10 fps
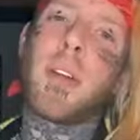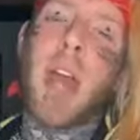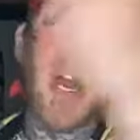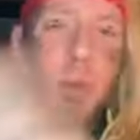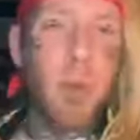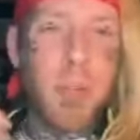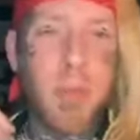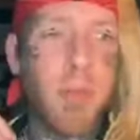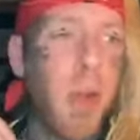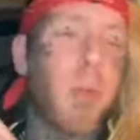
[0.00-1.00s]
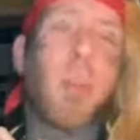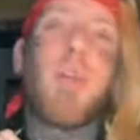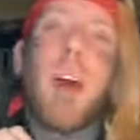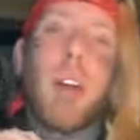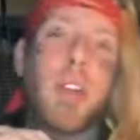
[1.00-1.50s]
I don't really fuck
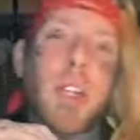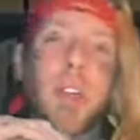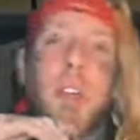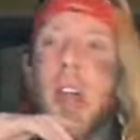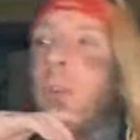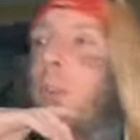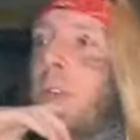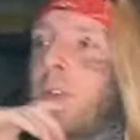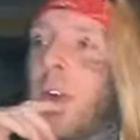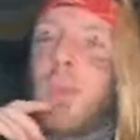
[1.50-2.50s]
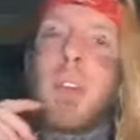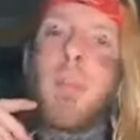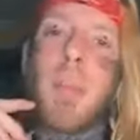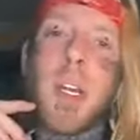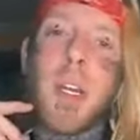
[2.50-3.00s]
with politics. I don't really fuck with
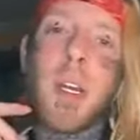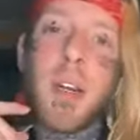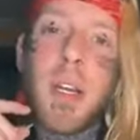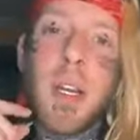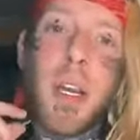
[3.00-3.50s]
the media.